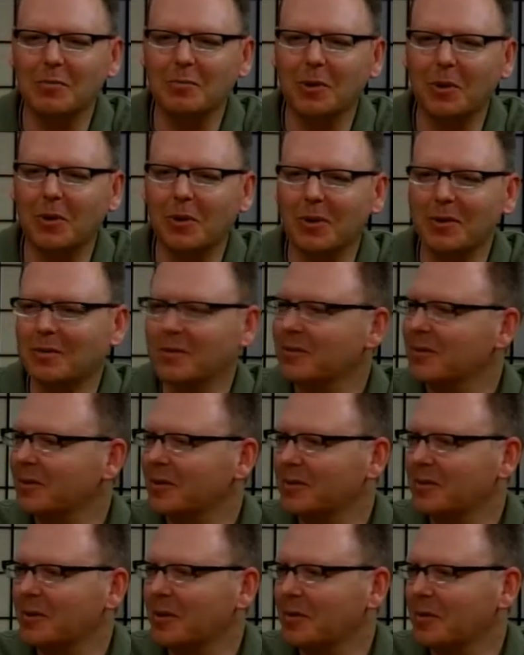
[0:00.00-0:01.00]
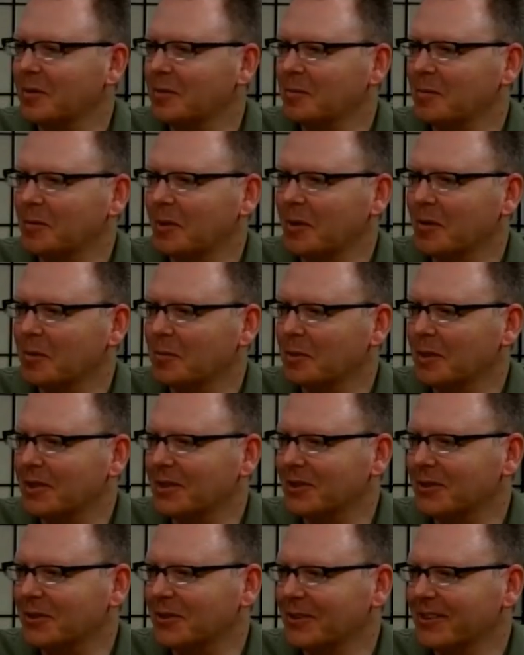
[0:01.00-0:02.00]
component of where we
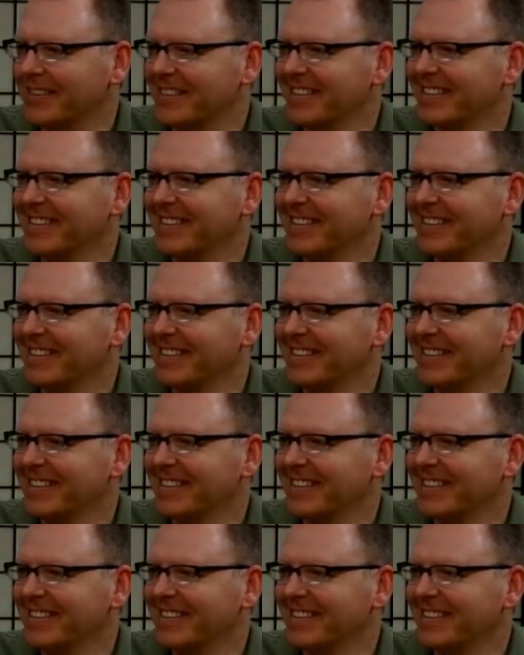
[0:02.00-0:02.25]
minister.